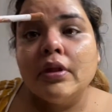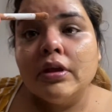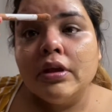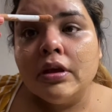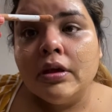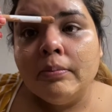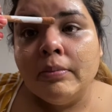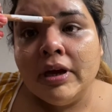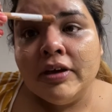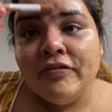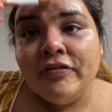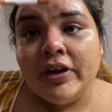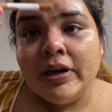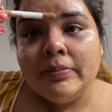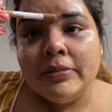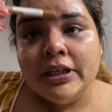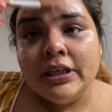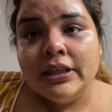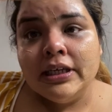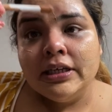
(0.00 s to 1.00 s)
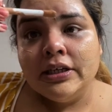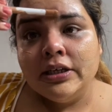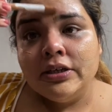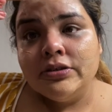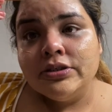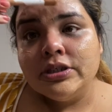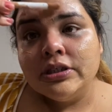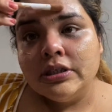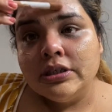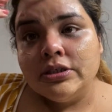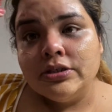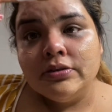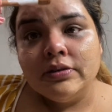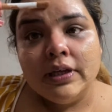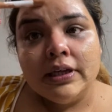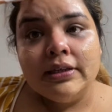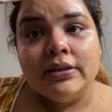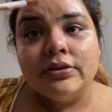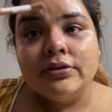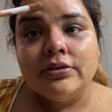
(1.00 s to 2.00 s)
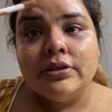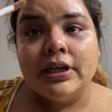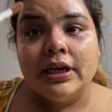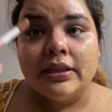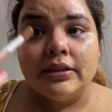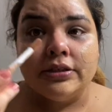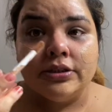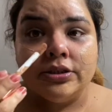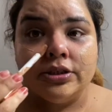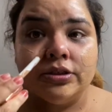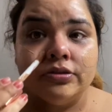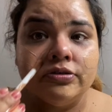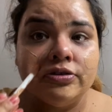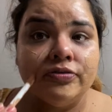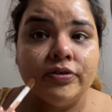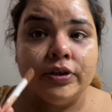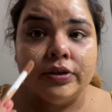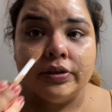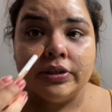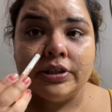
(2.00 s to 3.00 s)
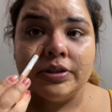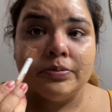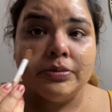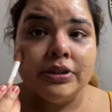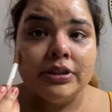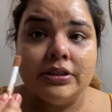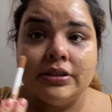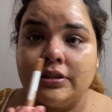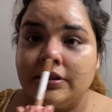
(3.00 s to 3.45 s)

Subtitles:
my family, they usually do like little talent shows for Christmas.